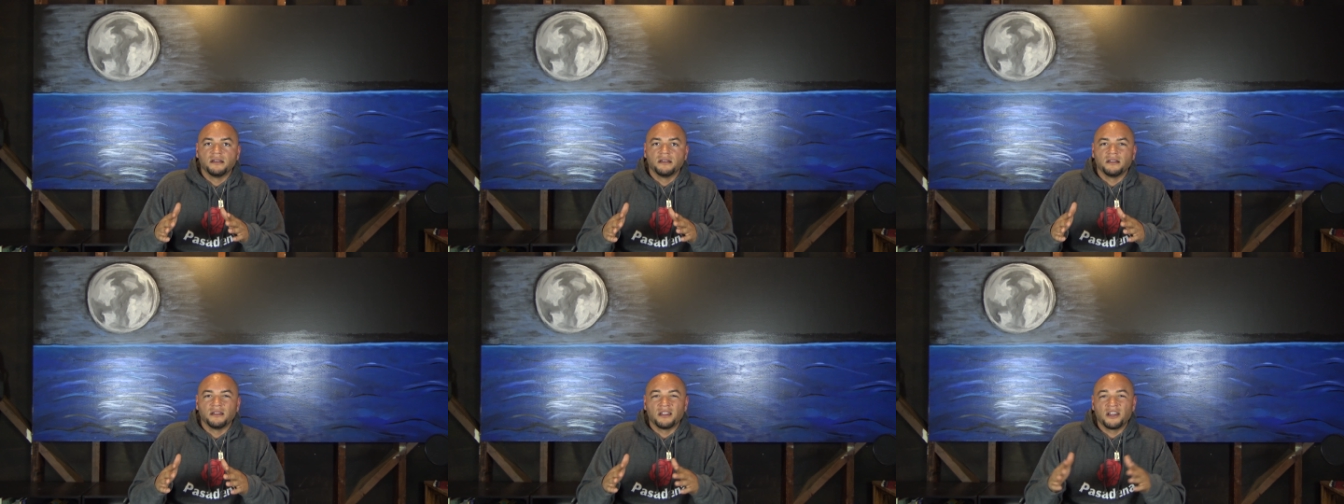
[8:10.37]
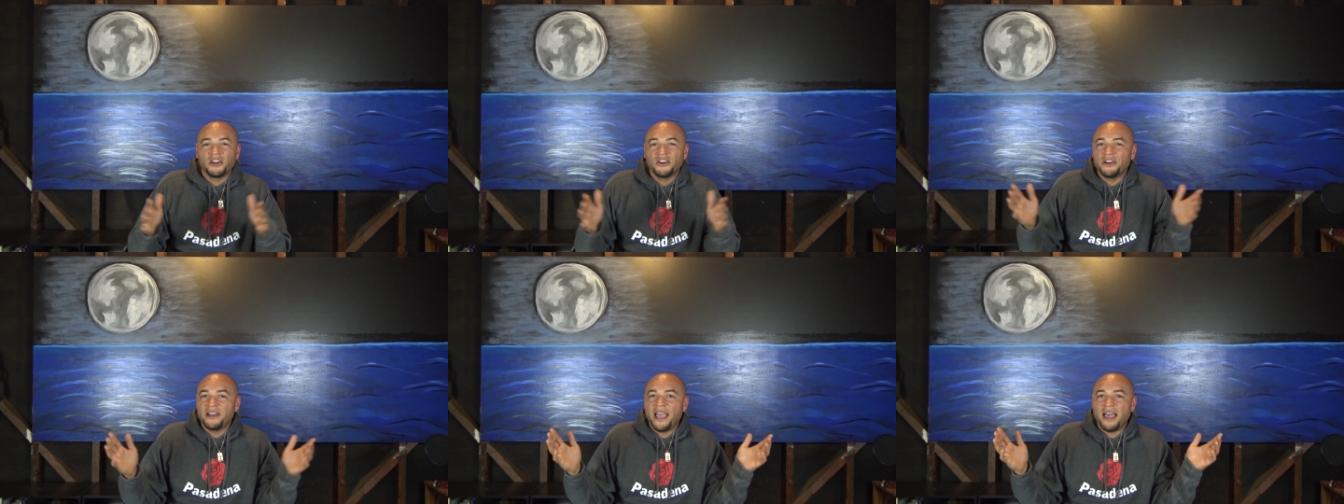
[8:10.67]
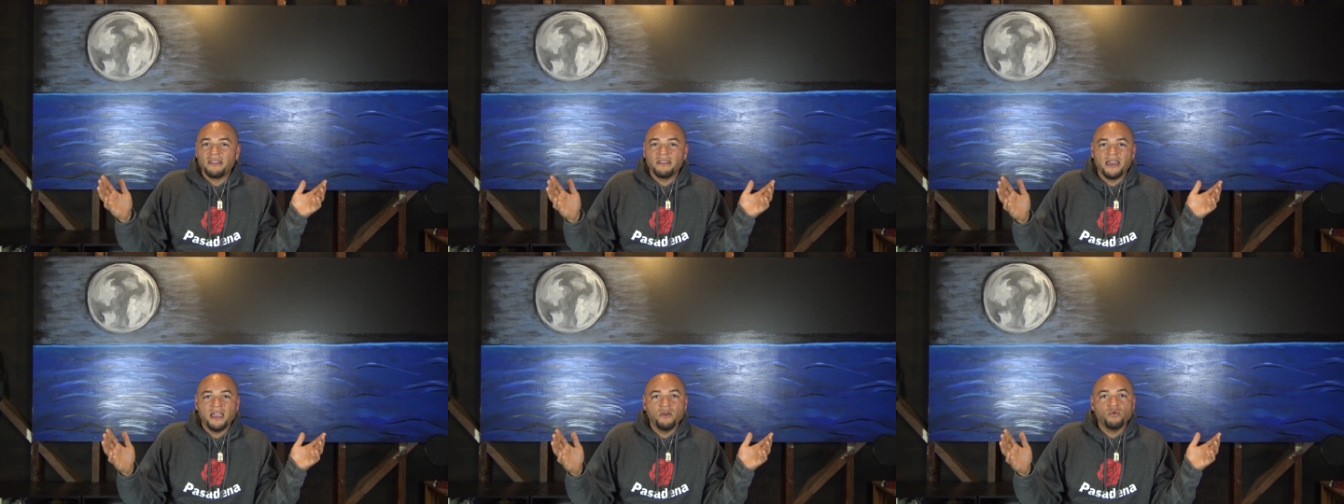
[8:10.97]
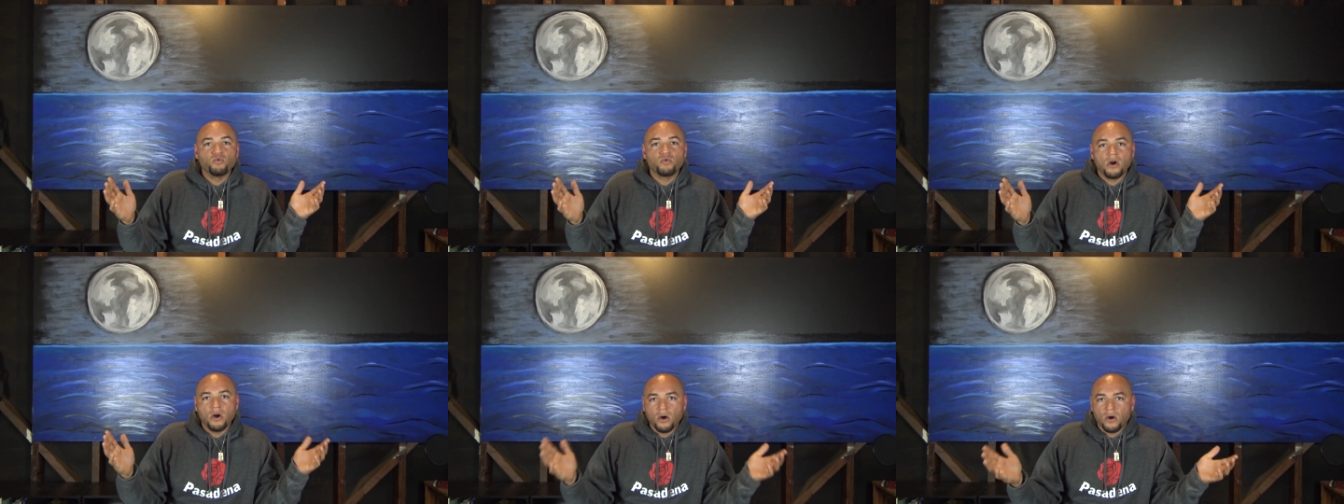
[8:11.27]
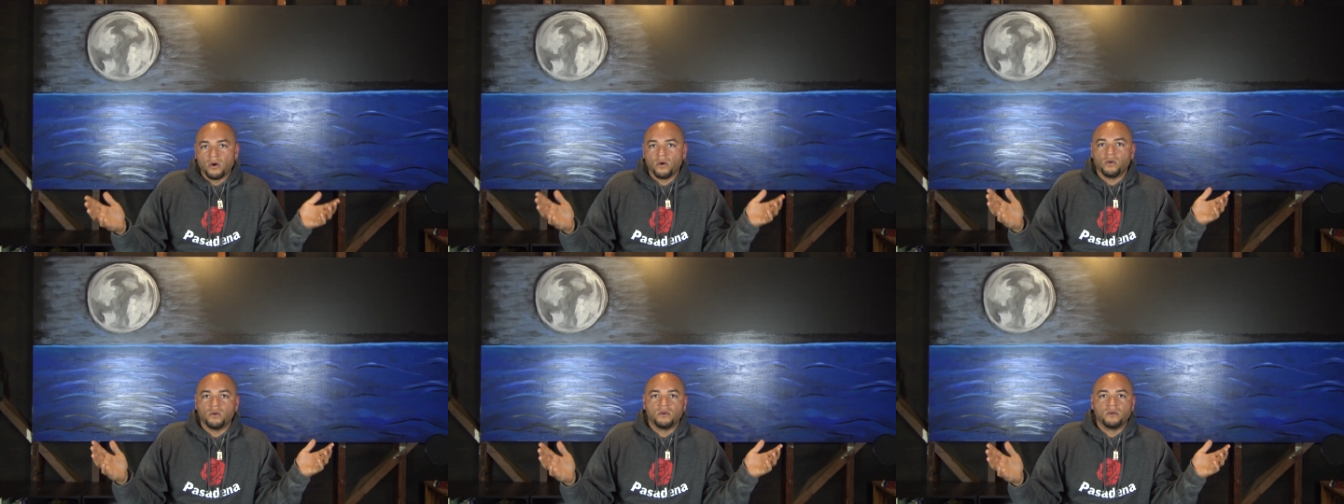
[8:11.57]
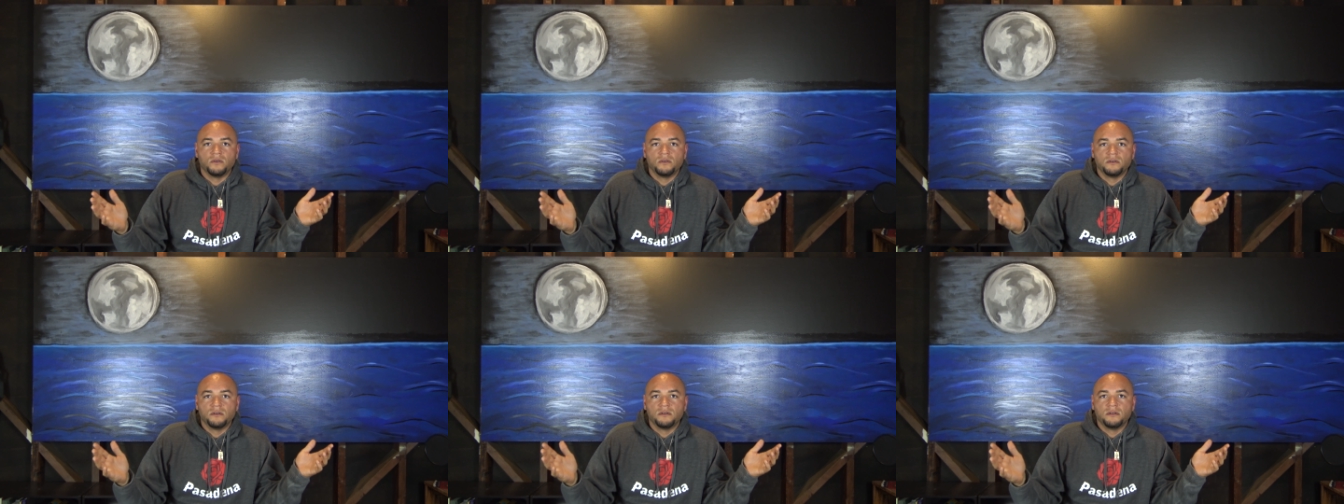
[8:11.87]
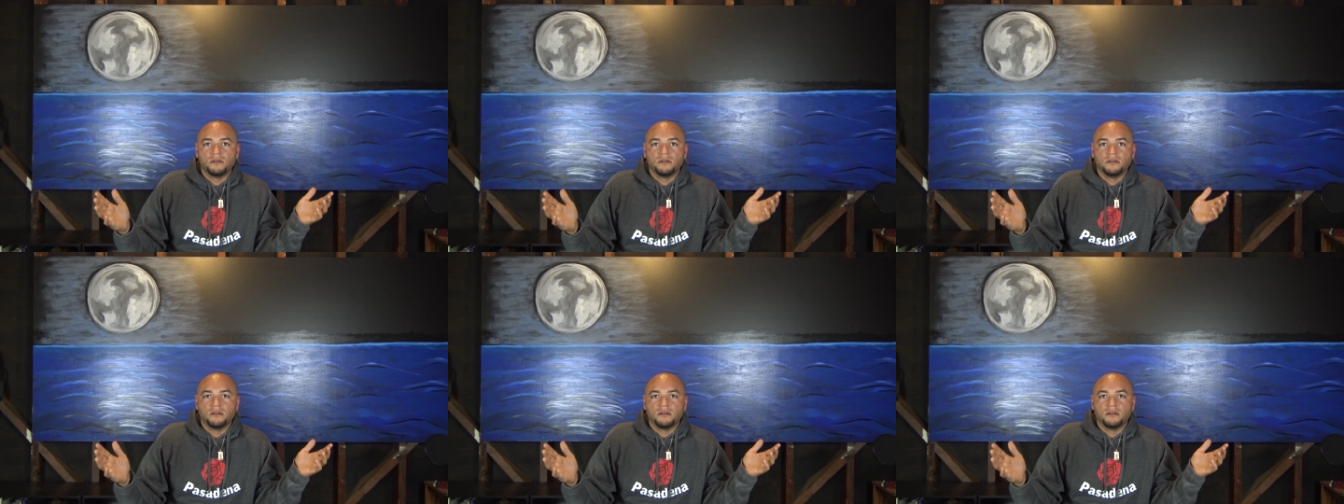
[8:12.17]
Learn how they roll,
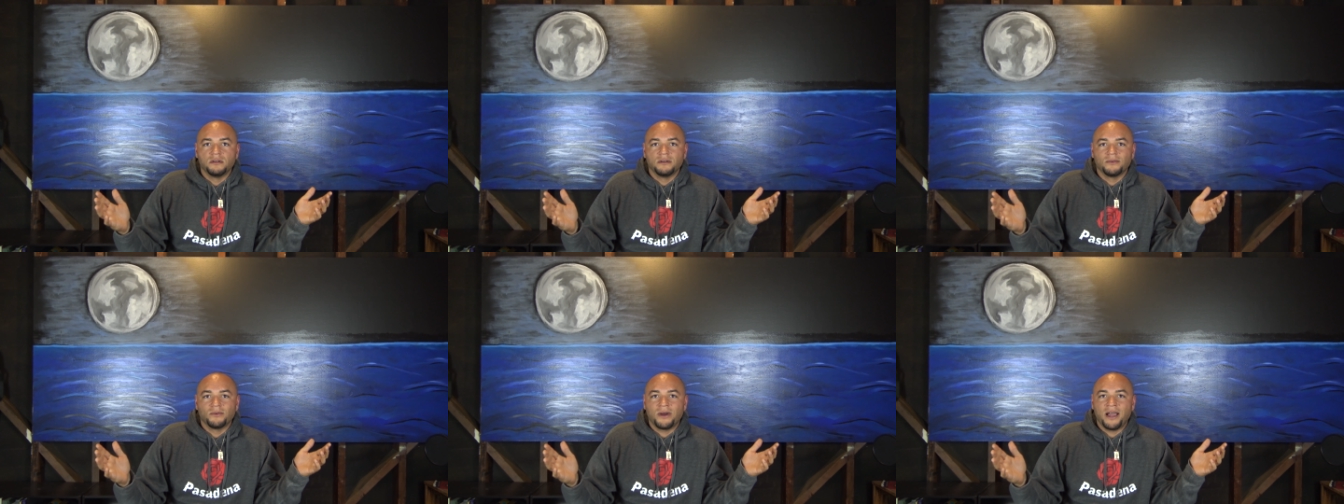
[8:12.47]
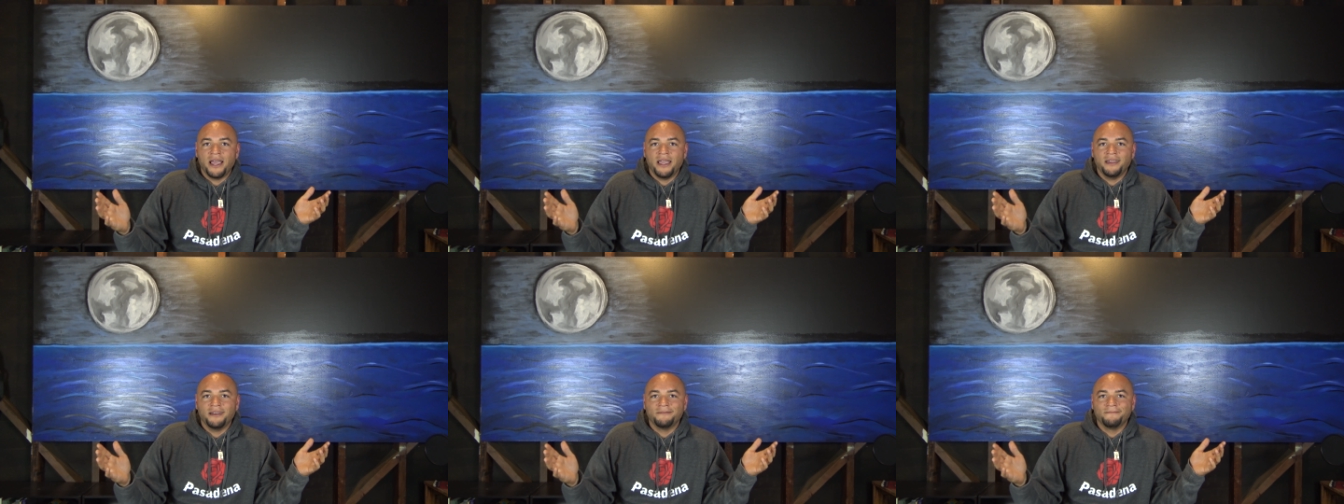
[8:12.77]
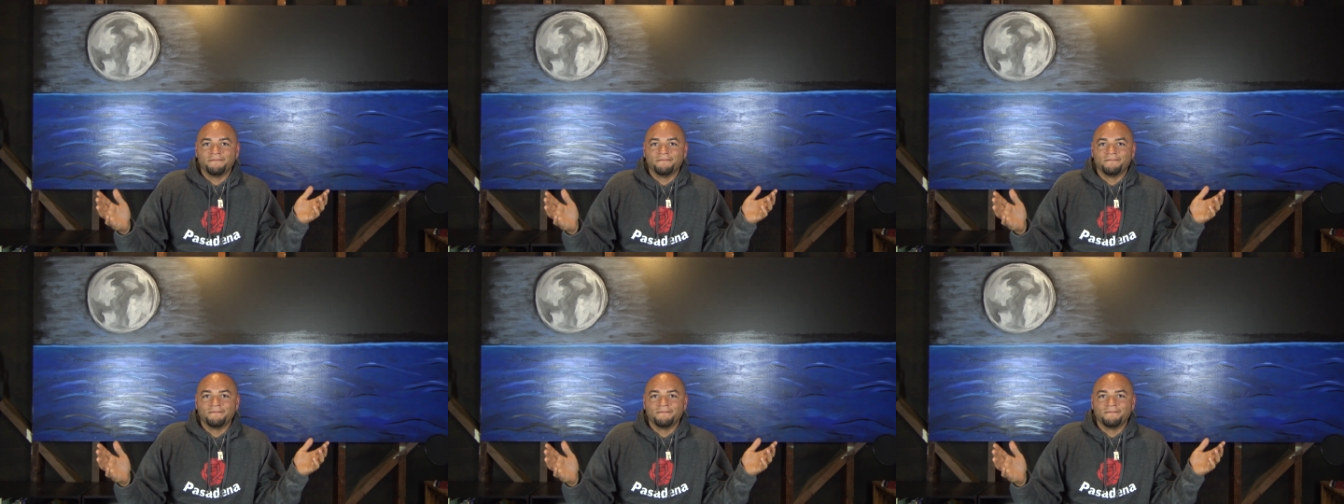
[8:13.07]
right?